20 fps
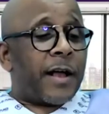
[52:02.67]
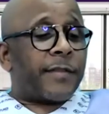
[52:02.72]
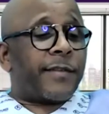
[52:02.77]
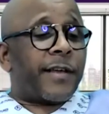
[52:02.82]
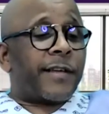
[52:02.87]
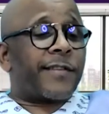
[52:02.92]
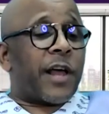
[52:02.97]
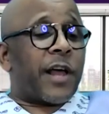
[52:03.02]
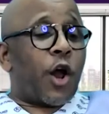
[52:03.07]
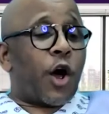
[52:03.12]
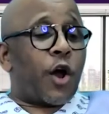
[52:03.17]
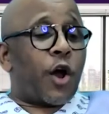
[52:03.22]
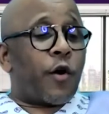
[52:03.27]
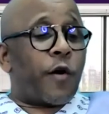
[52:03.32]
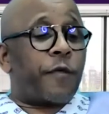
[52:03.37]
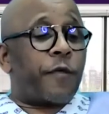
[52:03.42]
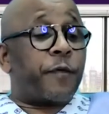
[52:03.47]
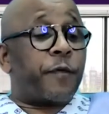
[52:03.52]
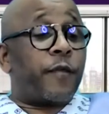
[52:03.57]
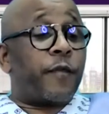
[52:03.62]
There's a lot
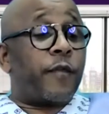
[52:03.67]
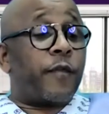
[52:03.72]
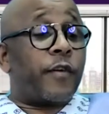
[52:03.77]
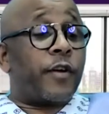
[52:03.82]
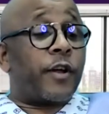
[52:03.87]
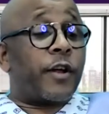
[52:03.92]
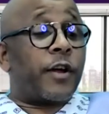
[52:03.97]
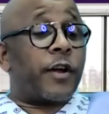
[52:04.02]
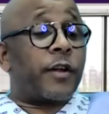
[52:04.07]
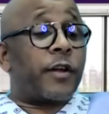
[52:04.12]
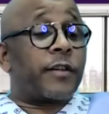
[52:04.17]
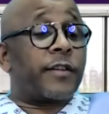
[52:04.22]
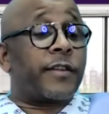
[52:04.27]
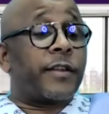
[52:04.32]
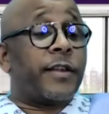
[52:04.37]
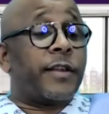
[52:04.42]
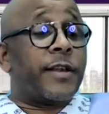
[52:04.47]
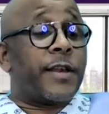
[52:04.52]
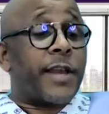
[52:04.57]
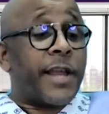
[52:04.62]
of
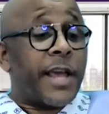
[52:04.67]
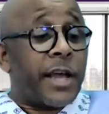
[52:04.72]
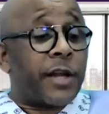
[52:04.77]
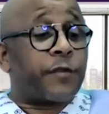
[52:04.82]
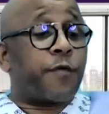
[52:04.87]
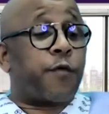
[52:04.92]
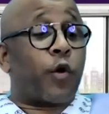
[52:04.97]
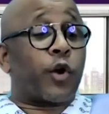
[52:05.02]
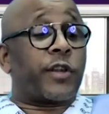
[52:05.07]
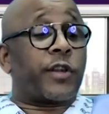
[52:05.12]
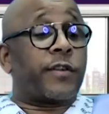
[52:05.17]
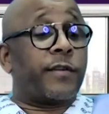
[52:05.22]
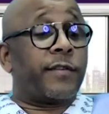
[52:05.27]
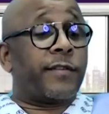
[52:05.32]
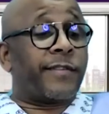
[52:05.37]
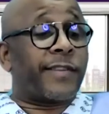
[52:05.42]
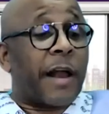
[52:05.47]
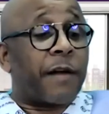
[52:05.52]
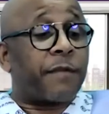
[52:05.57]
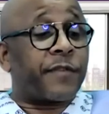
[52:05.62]
need for
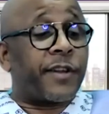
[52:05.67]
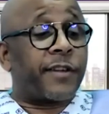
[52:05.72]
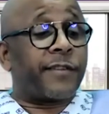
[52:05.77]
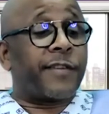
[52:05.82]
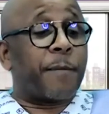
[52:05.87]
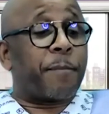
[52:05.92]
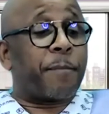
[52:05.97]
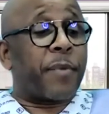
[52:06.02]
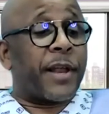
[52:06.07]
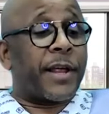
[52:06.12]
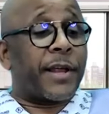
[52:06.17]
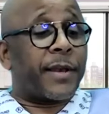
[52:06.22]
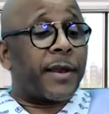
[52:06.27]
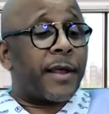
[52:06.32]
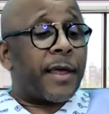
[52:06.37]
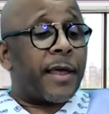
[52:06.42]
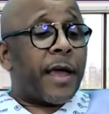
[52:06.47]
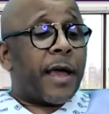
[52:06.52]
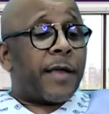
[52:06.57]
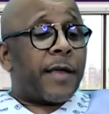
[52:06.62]
self-discipline.
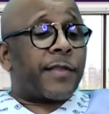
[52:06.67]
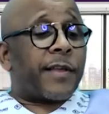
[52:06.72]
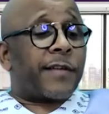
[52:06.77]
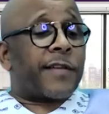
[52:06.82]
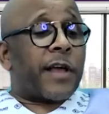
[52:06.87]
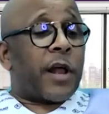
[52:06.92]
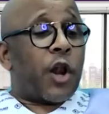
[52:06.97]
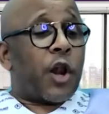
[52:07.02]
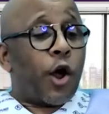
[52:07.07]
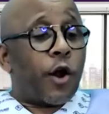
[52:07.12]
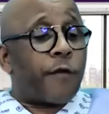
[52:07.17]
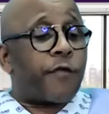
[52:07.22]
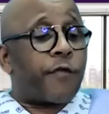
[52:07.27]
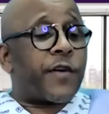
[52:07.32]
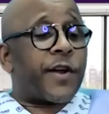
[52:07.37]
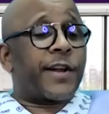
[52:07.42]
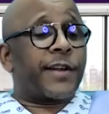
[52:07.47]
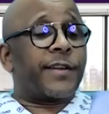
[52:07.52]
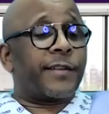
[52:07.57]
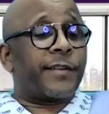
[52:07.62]
There's a lot of
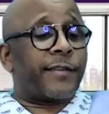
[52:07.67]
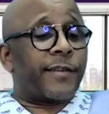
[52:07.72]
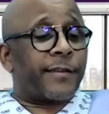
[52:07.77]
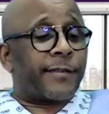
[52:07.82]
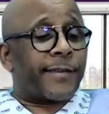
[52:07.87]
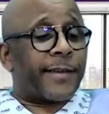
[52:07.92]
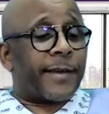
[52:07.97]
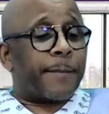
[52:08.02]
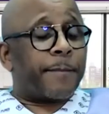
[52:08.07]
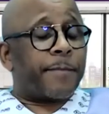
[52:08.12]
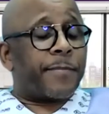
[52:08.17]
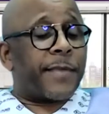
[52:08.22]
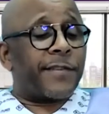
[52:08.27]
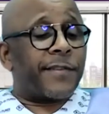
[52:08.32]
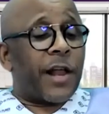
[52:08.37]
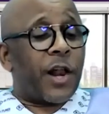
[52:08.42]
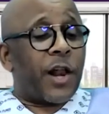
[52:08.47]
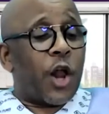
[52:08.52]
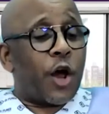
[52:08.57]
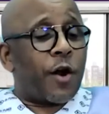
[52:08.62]
criticism. There's
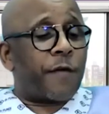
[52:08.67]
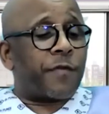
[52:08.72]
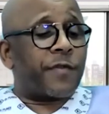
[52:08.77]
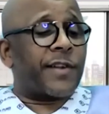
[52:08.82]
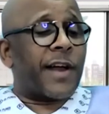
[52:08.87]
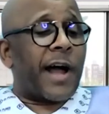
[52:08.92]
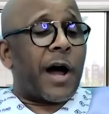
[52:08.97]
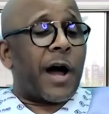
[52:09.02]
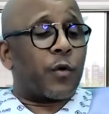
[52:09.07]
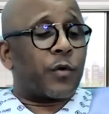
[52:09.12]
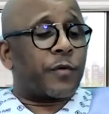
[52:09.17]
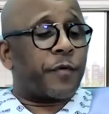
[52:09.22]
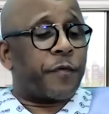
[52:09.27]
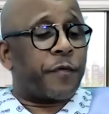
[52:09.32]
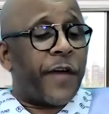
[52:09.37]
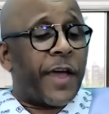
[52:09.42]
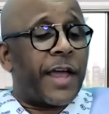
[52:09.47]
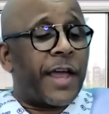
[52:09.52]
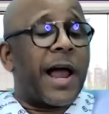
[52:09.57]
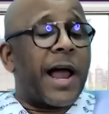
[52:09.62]
a lot of doubt,
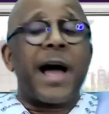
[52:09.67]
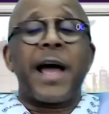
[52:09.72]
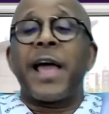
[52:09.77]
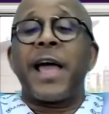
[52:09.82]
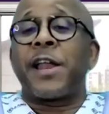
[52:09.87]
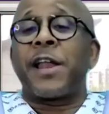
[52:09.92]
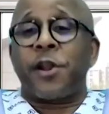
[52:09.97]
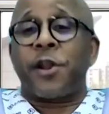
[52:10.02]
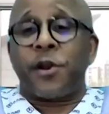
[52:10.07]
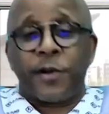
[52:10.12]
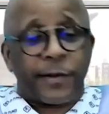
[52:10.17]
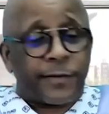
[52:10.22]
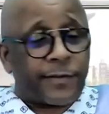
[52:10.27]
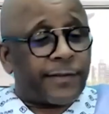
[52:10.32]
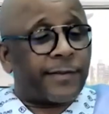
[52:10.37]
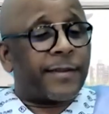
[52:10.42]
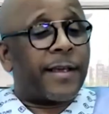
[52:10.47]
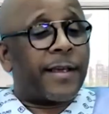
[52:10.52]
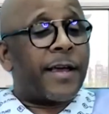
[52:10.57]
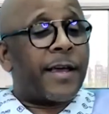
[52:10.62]
failure, and
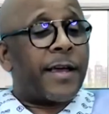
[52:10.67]
risks.